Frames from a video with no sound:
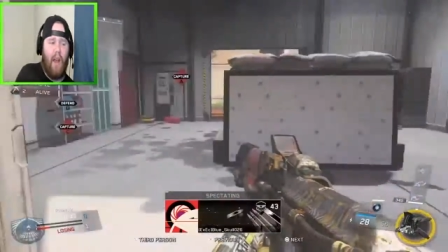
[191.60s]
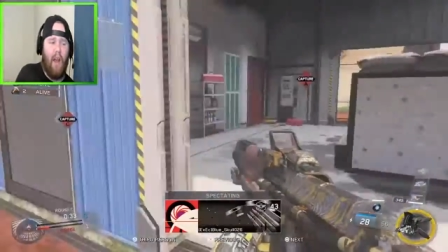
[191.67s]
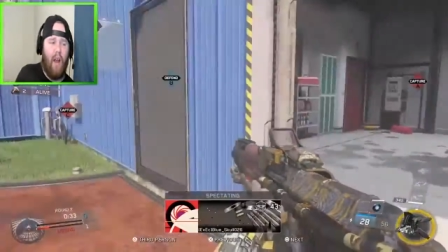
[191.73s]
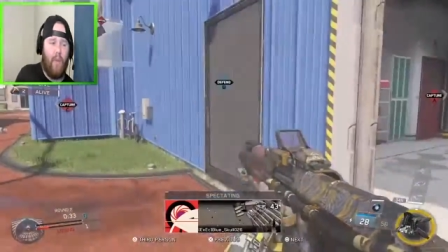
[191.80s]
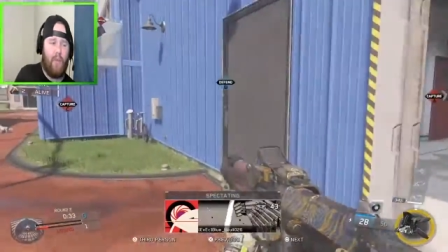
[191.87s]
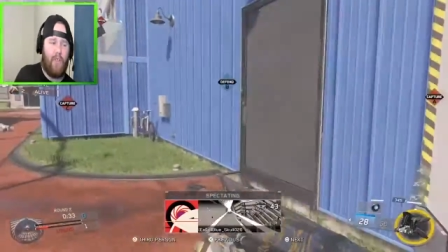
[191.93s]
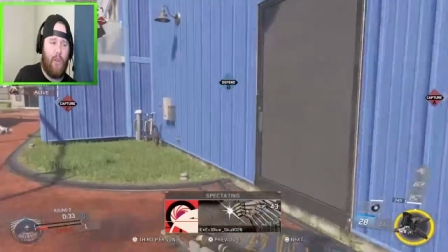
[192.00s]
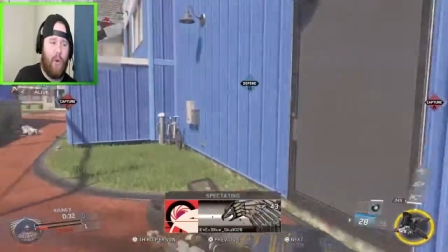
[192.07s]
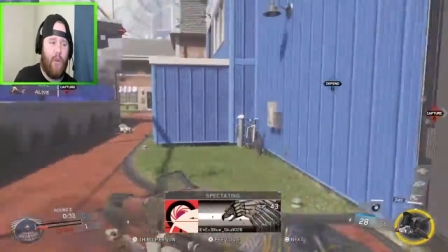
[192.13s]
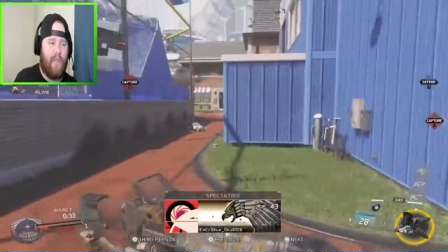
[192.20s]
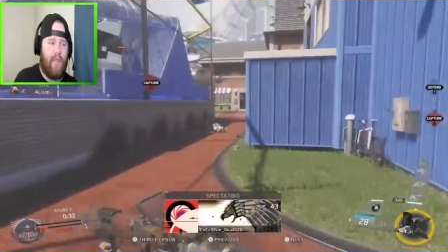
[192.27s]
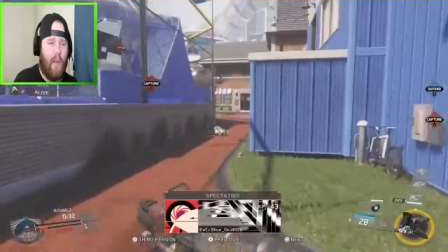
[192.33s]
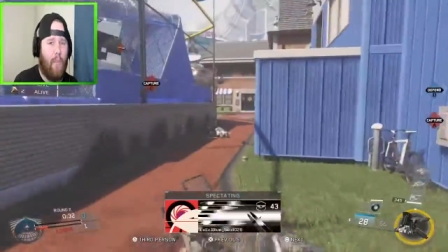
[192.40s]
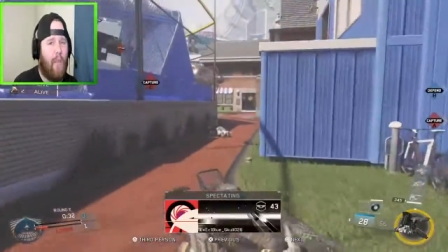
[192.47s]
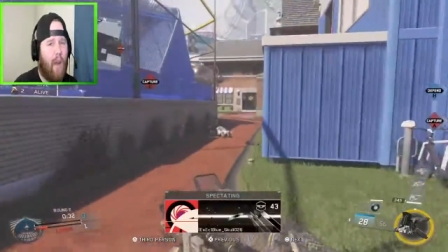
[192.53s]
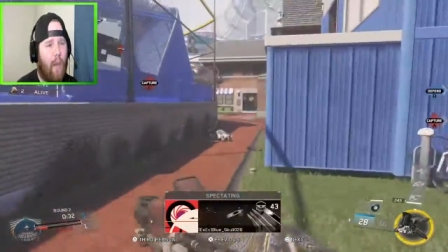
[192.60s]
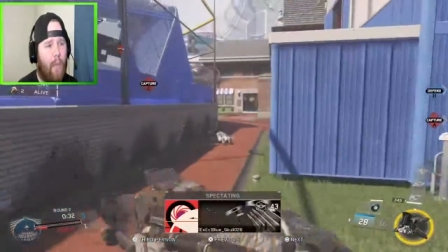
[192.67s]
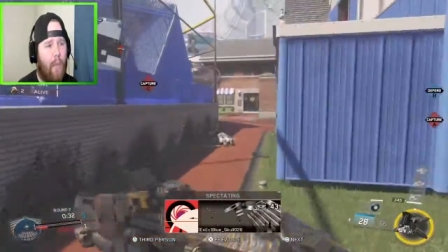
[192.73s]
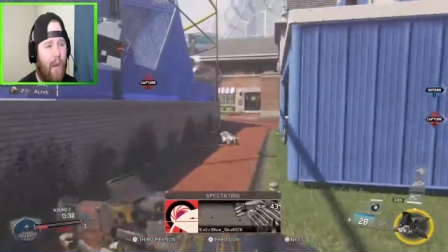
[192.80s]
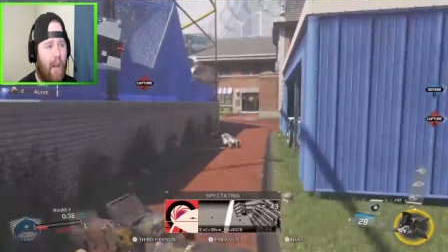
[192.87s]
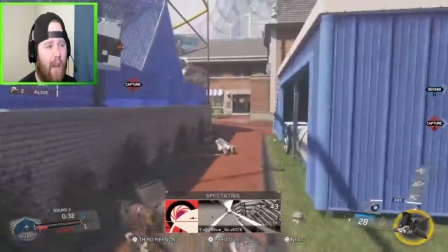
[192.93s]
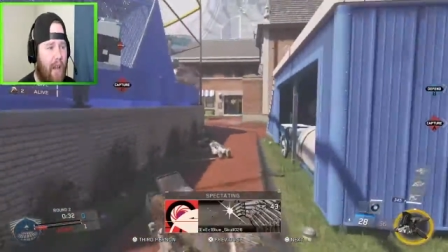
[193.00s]
up screwing something up
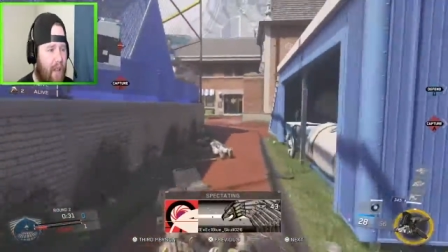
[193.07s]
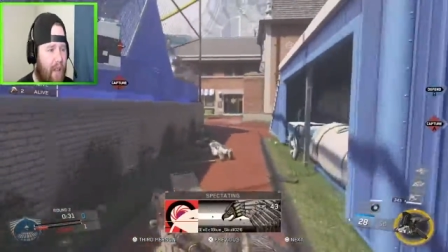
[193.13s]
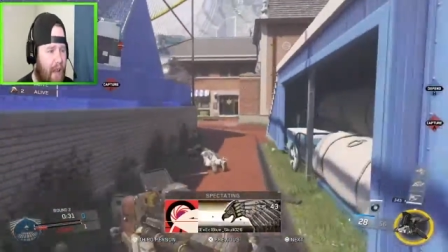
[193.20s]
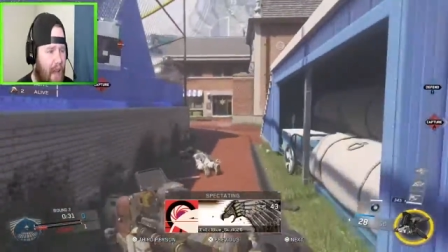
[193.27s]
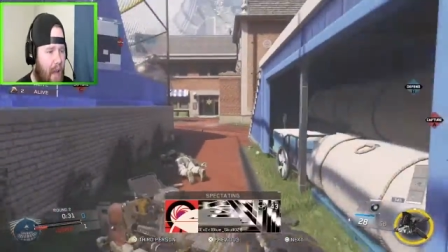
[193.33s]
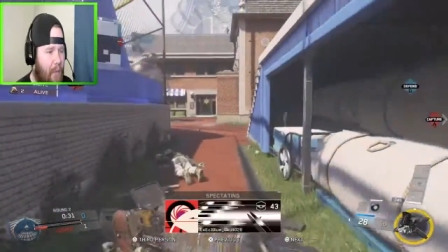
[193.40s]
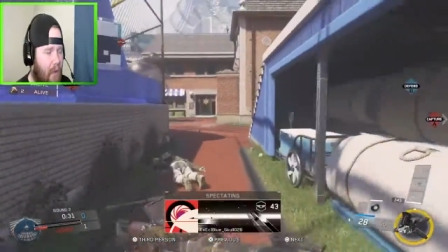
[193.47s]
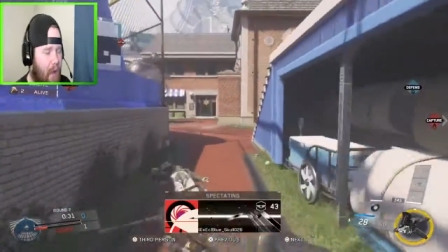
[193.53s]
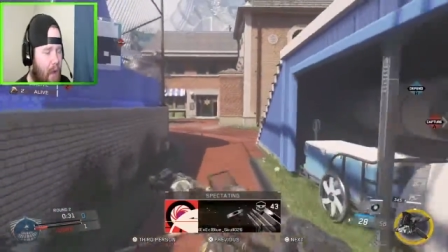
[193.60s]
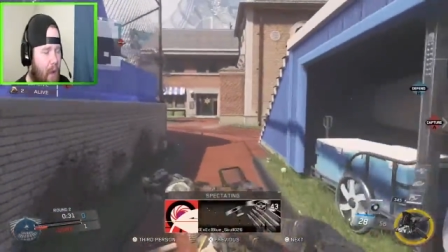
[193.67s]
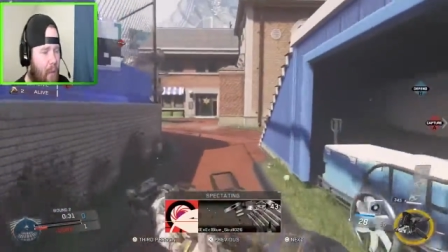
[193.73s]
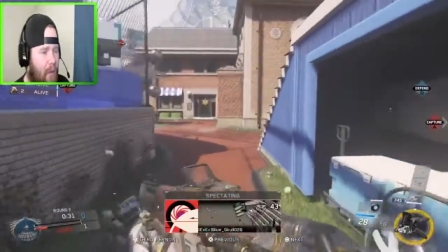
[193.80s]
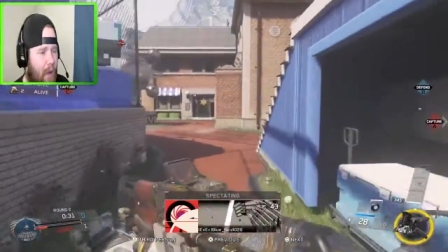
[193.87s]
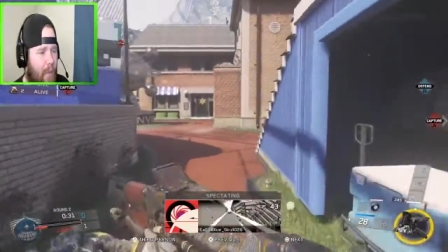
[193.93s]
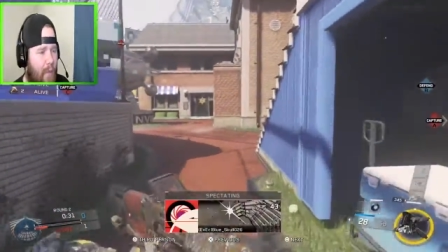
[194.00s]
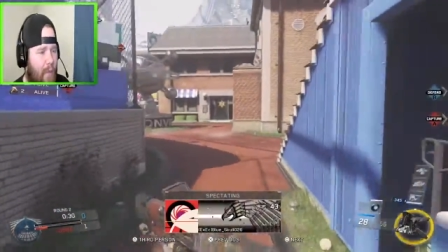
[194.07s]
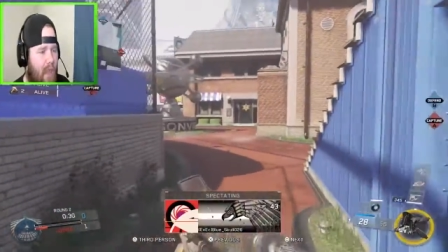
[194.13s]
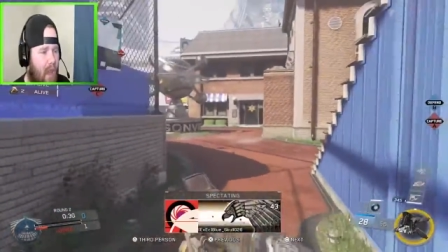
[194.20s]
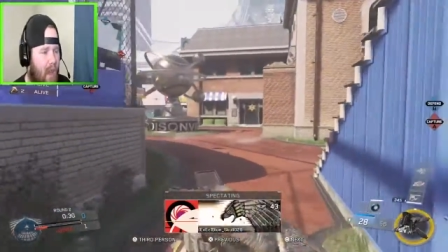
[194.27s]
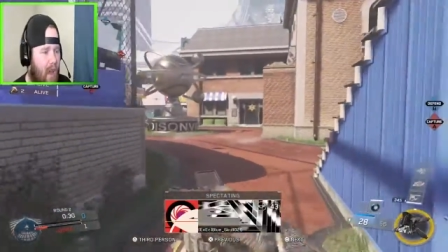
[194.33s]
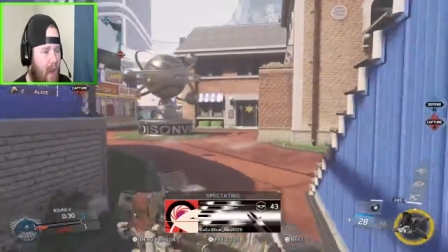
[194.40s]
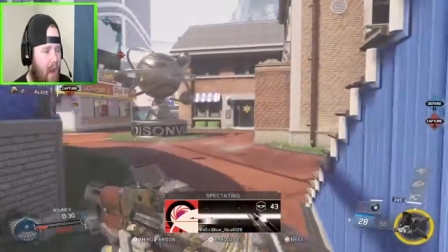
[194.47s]
and didn't get the gameplay. But
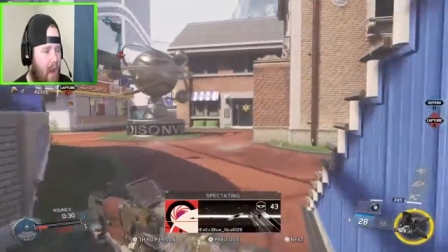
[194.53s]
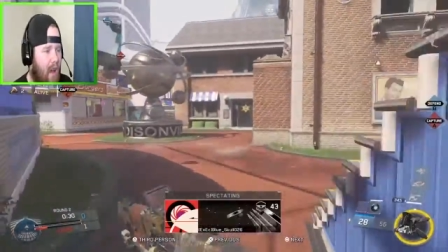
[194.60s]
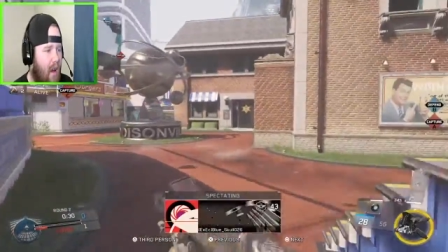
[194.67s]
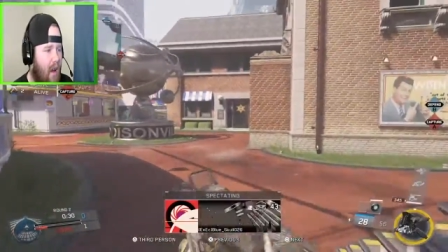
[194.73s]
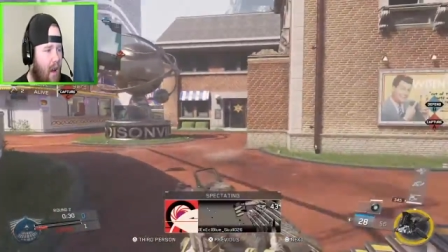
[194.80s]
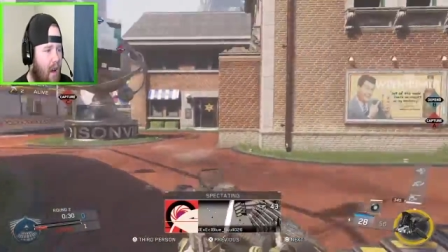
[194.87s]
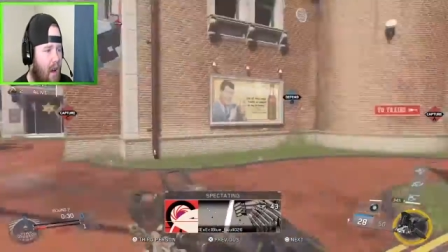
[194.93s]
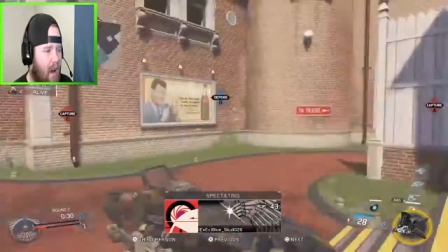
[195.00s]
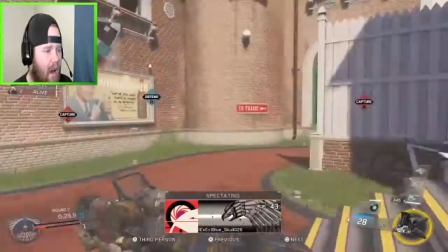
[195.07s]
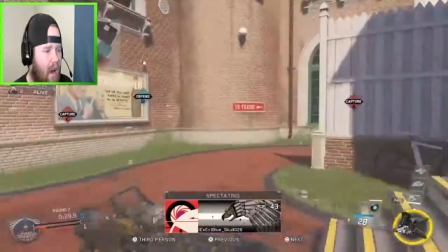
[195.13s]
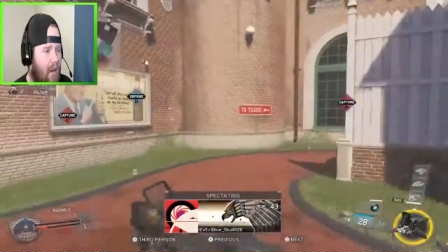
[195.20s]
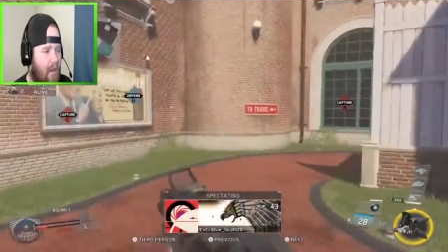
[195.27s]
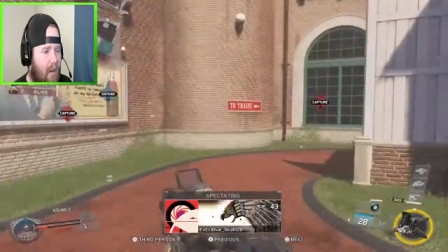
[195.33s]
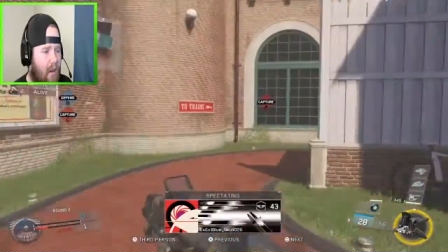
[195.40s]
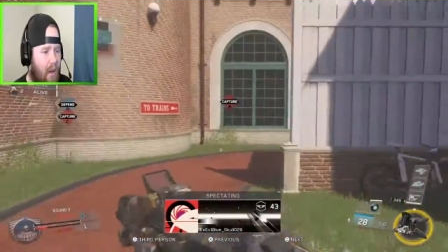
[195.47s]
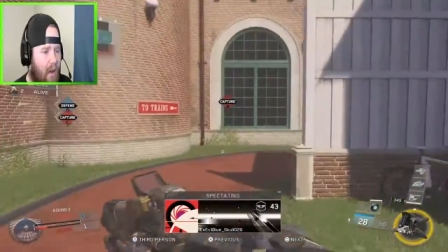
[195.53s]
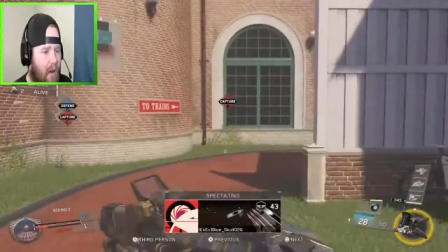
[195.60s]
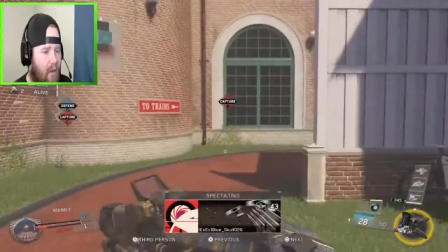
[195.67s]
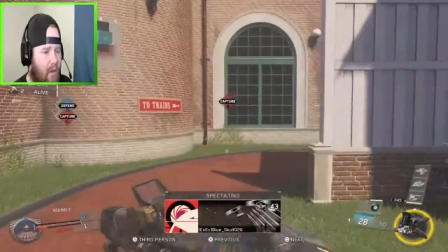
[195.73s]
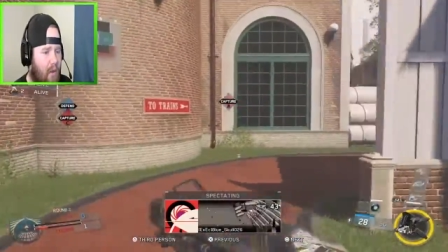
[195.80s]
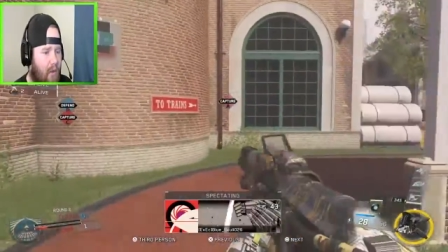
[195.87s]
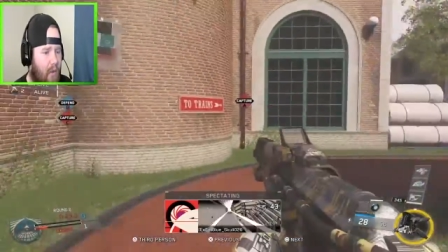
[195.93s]
I don't know. I
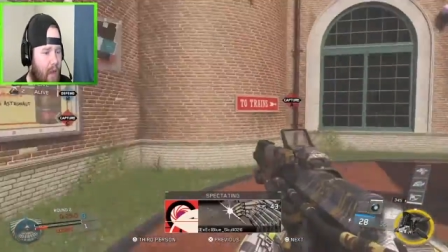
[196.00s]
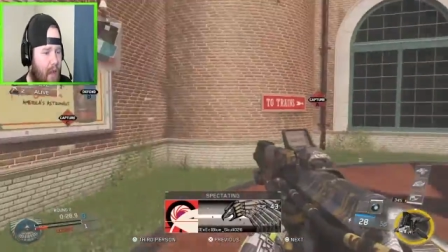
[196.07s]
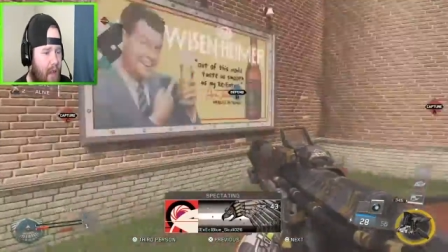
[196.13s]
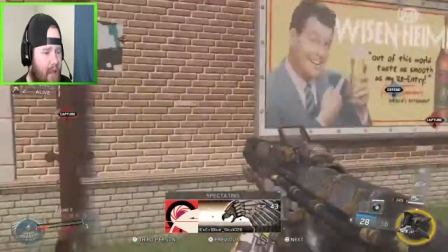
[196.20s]
don't know if I like